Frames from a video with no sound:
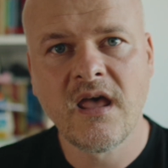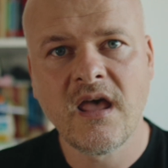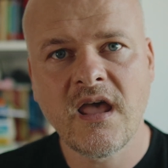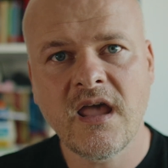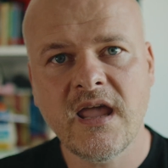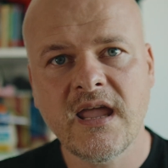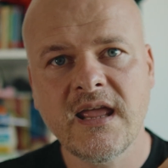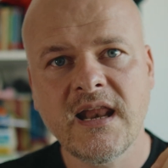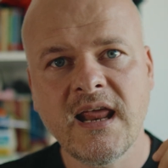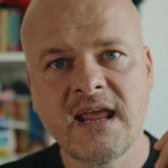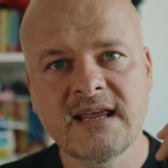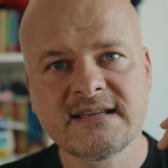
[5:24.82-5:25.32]

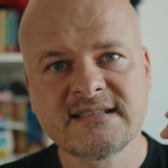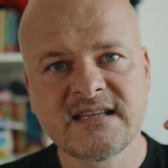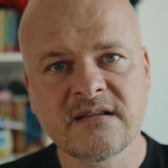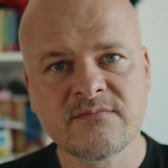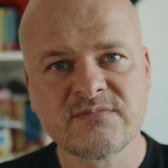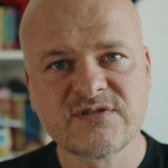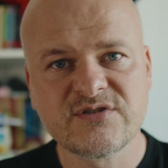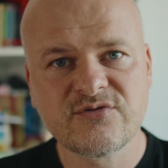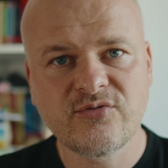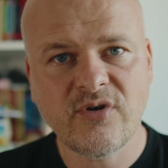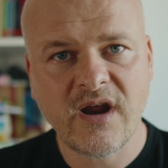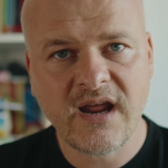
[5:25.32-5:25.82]
it has some
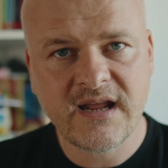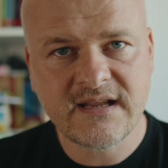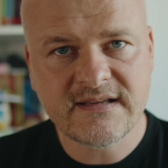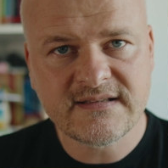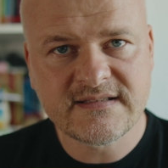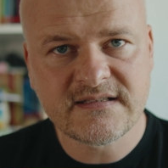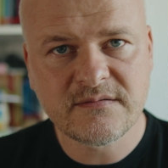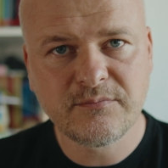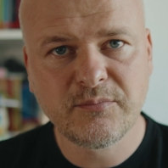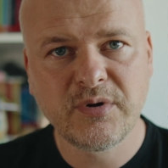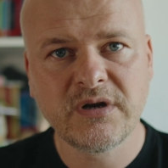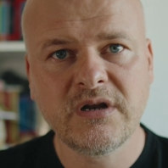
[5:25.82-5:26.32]

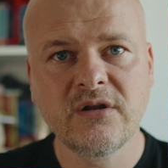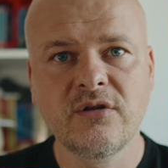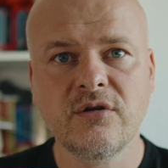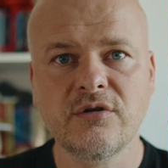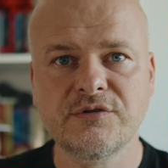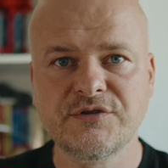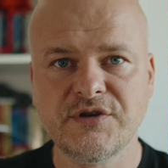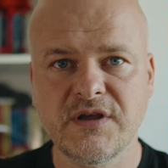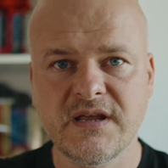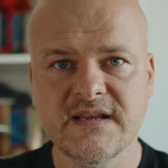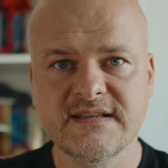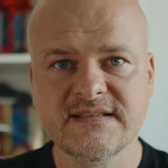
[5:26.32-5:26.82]
strengths, but it
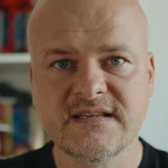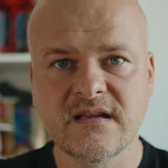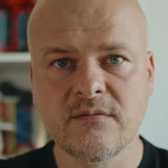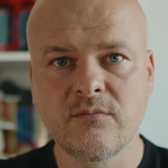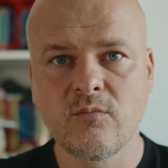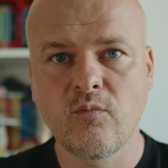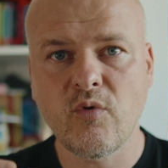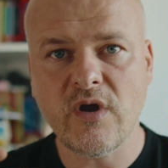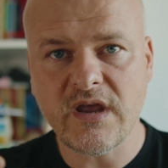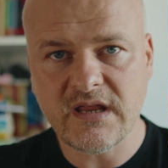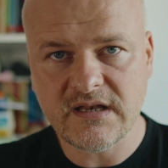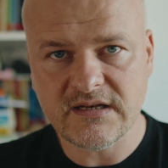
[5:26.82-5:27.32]
also has some
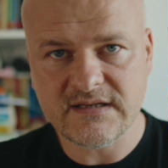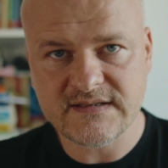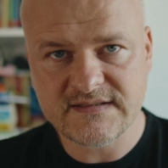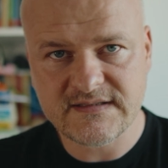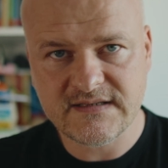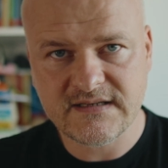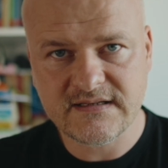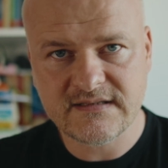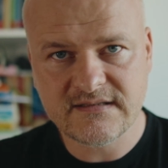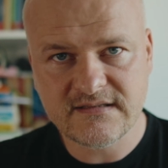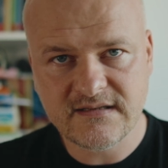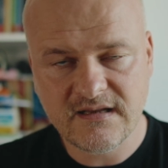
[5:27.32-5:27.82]

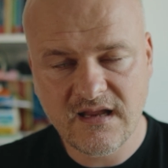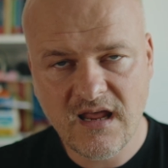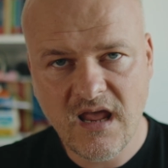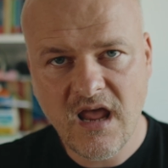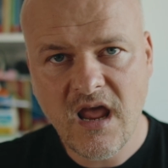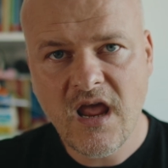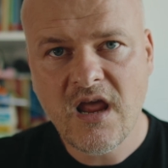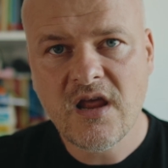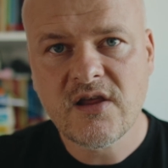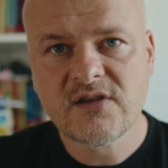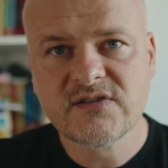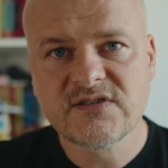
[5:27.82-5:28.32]
weaknesses.
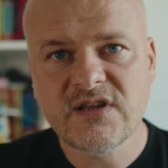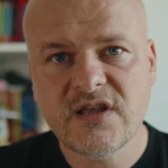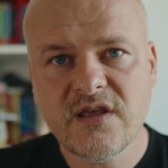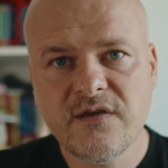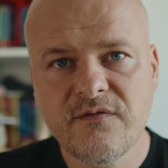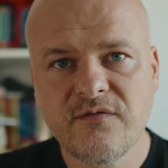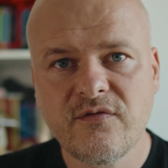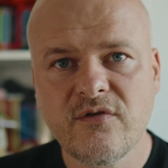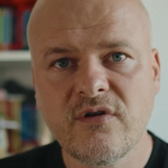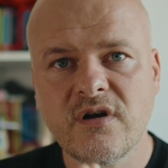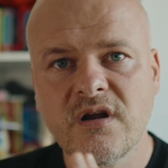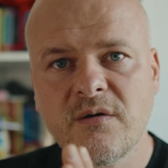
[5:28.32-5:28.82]
So
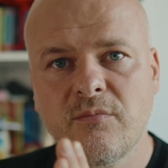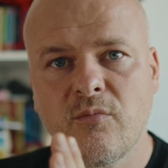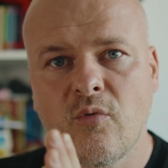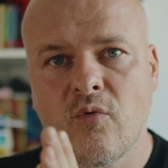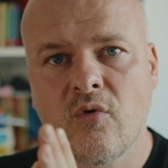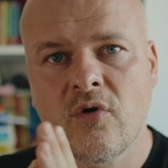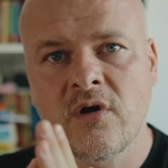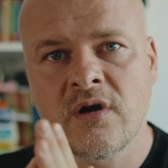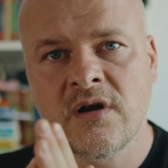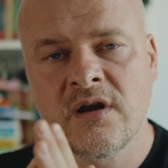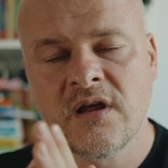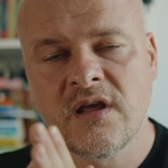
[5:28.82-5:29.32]
if you're a
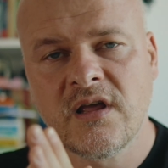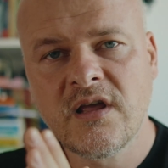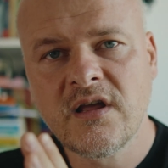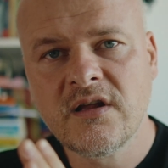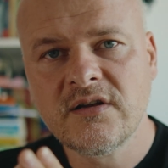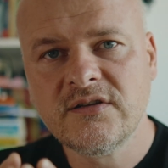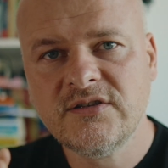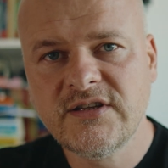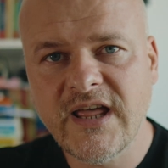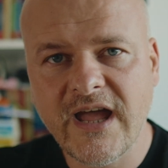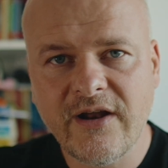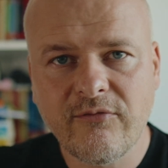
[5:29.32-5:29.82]
more
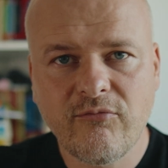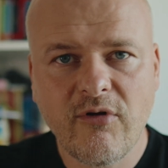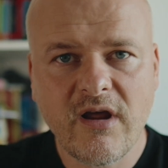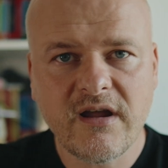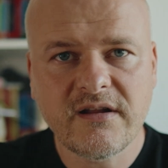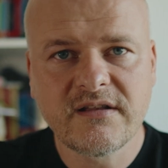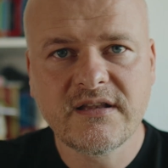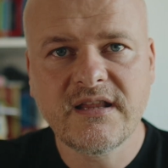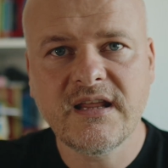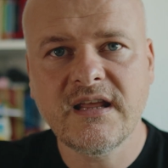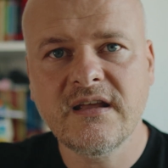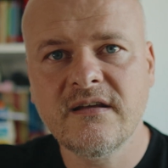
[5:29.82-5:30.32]

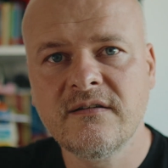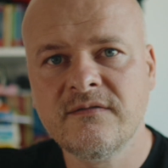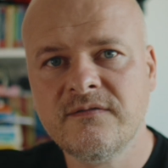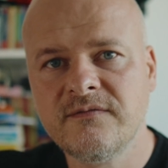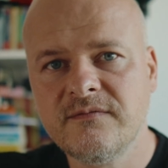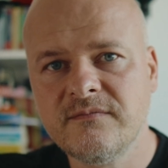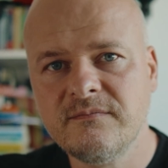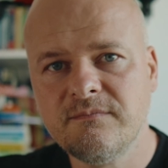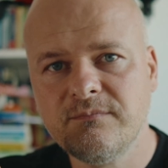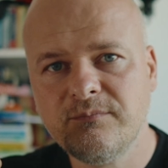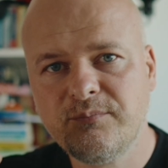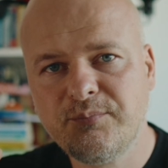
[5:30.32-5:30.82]
directive,
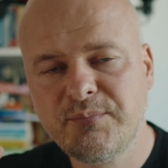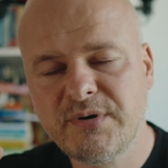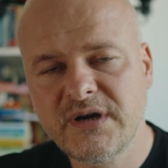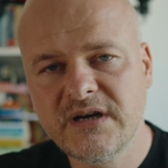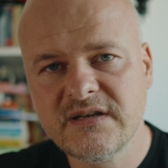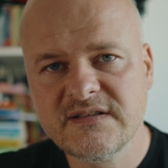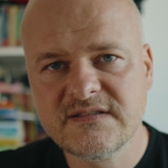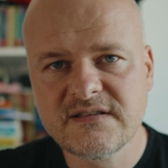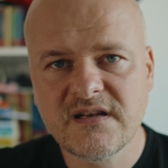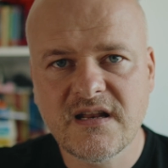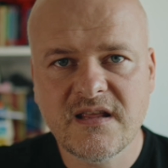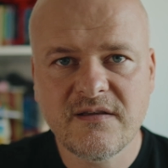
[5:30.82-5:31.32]

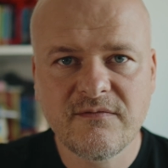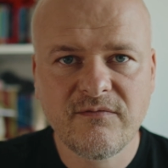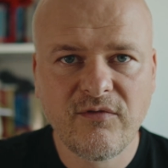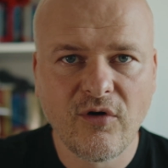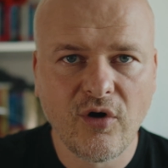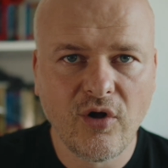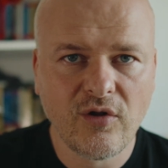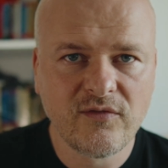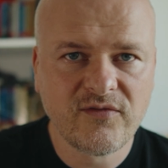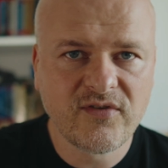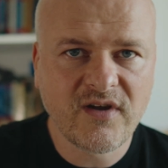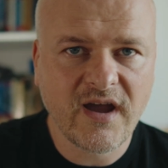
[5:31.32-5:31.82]
personally
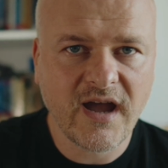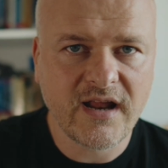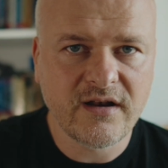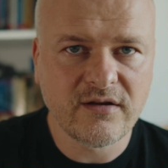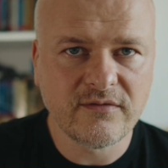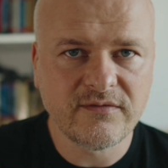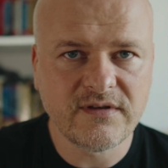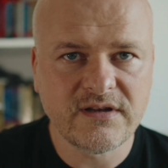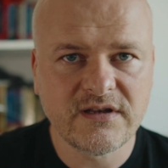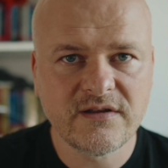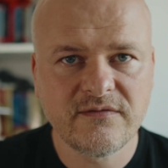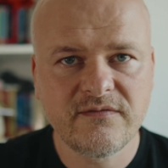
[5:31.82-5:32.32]
involved kind
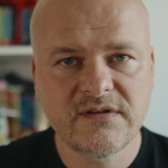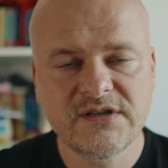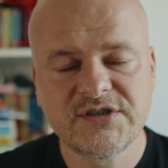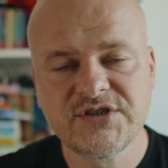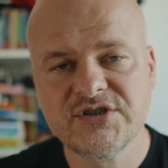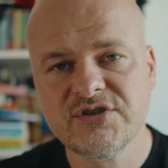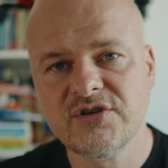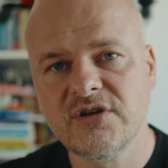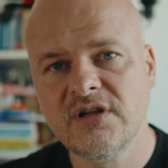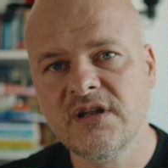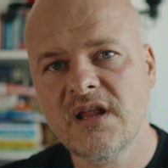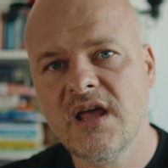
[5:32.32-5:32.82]
of
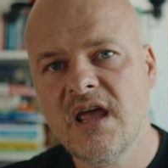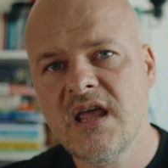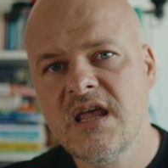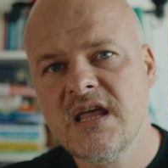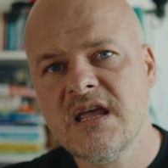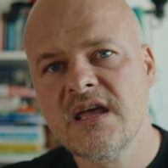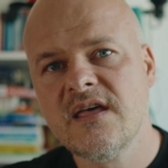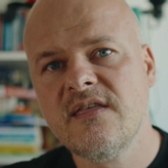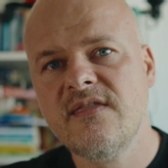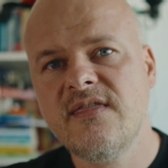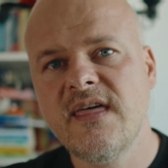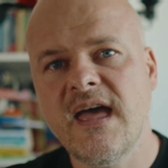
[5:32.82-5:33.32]
individual,
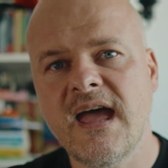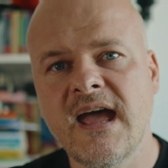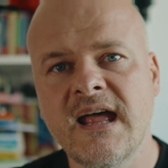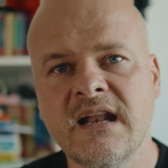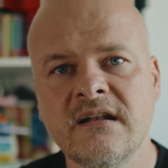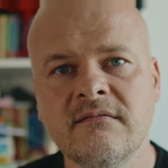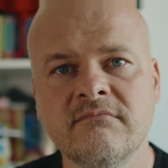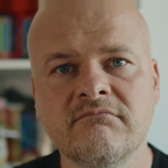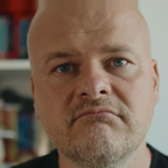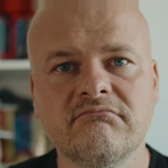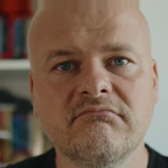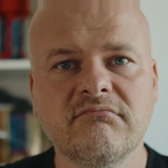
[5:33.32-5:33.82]

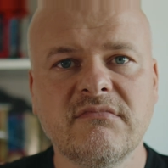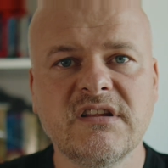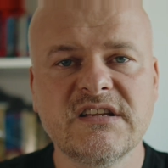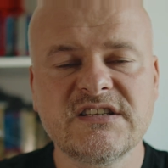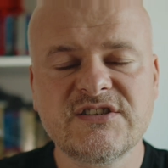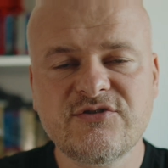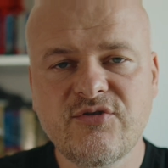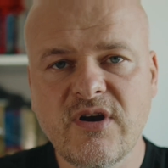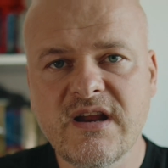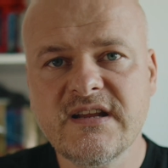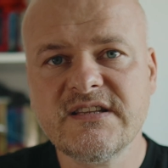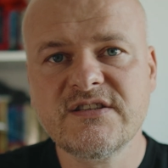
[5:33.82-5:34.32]
then the
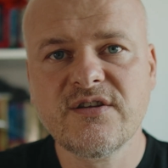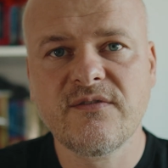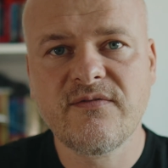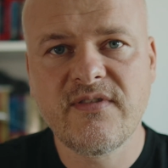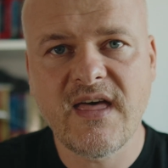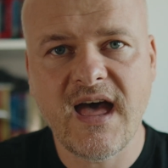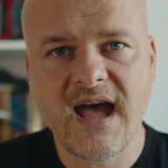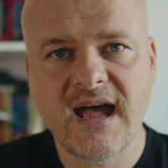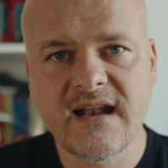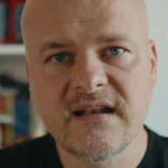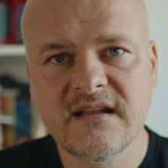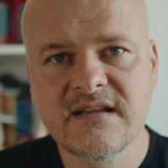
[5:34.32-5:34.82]
strengths of
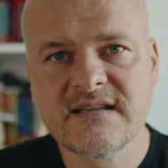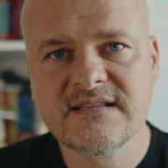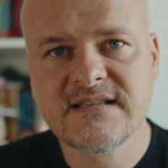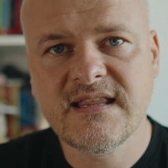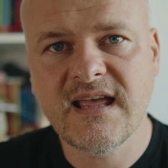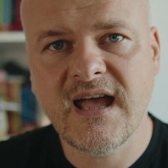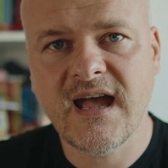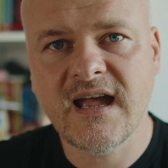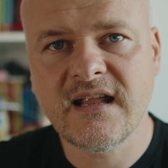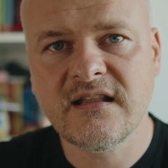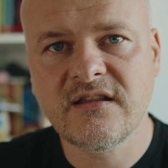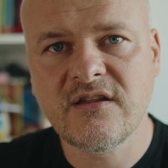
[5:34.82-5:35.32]
that is
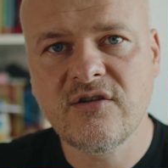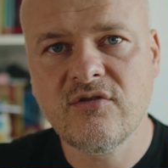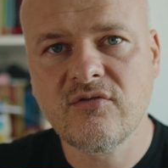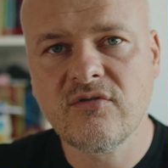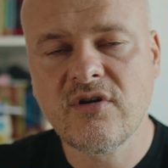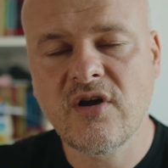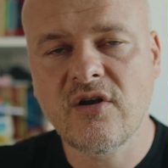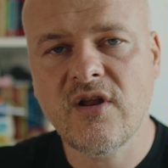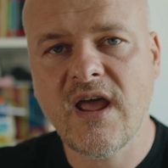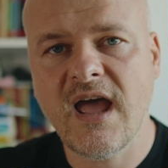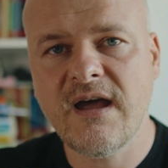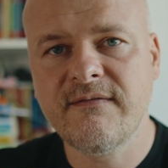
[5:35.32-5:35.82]
that you're
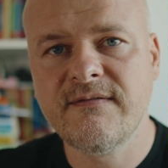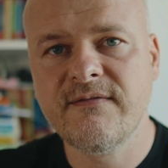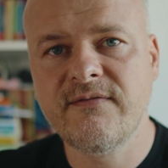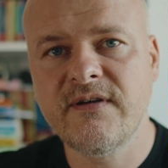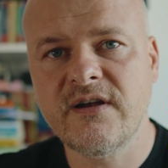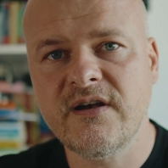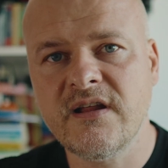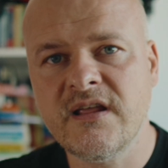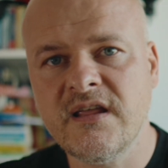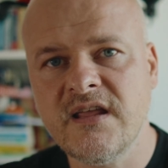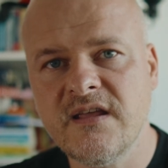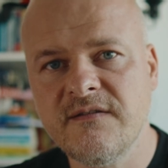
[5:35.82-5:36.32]
going to have a
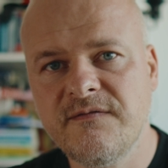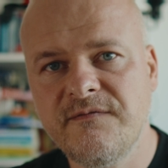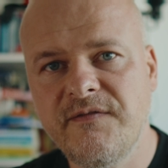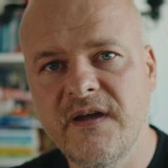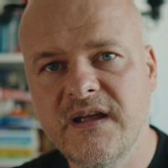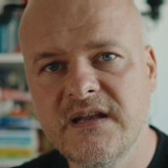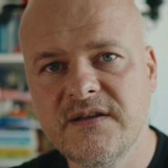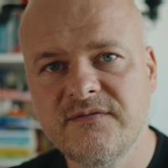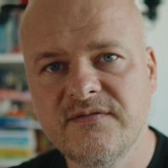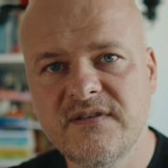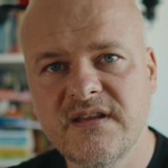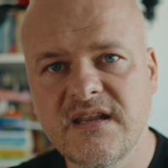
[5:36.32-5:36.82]
very
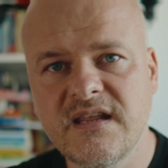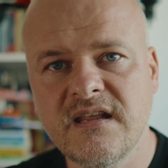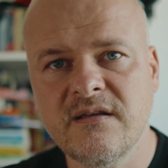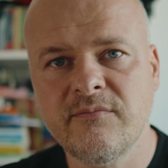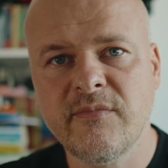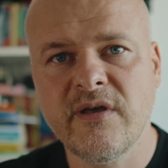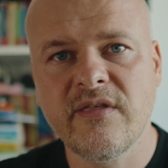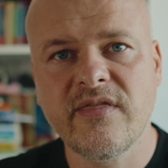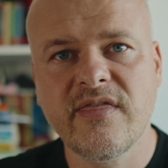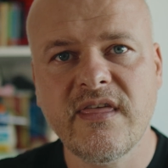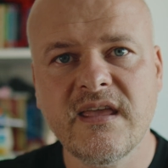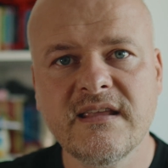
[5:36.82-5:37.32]
effective team
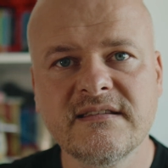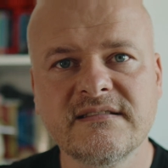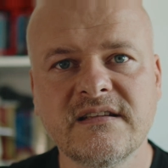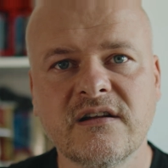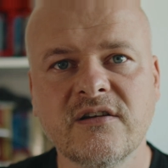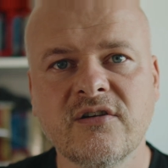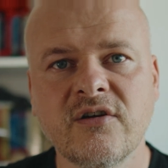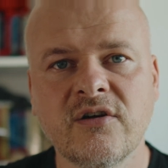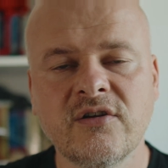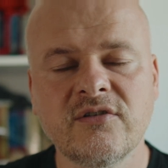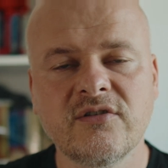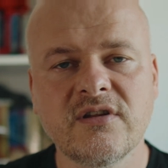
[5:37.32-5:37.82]
and things are
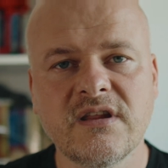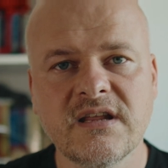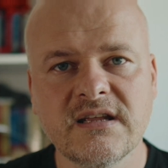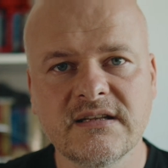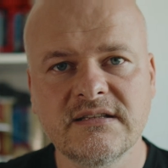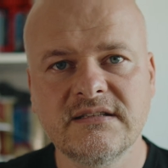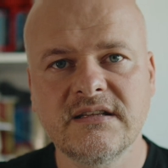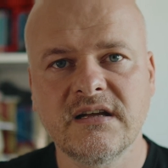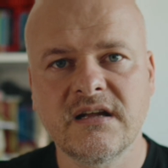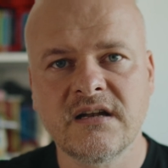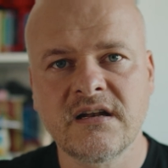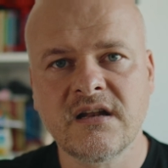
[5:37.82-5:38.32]
going to get
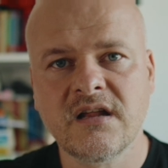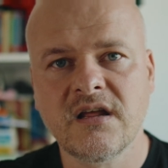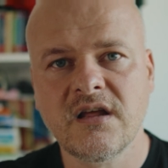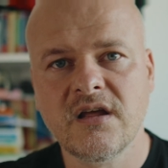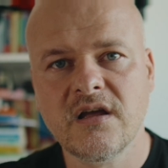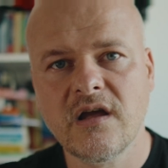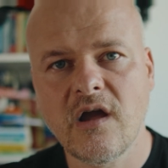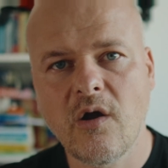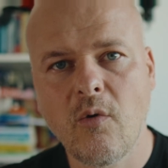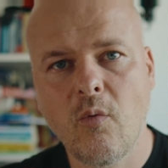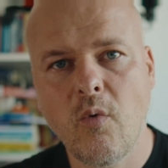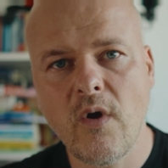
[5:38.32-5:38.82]
done
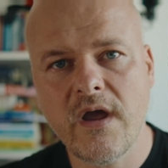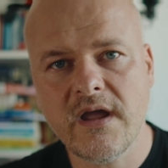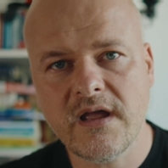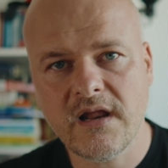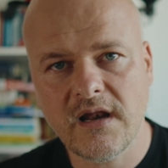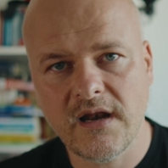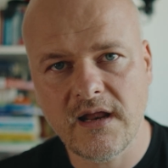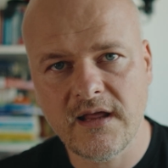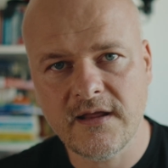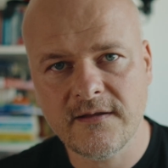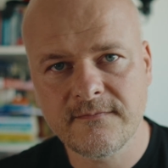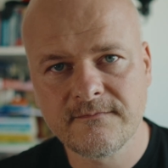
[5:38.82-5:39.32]

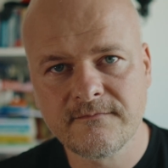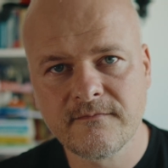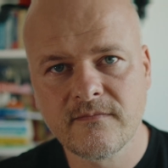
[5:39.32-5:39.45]
quickly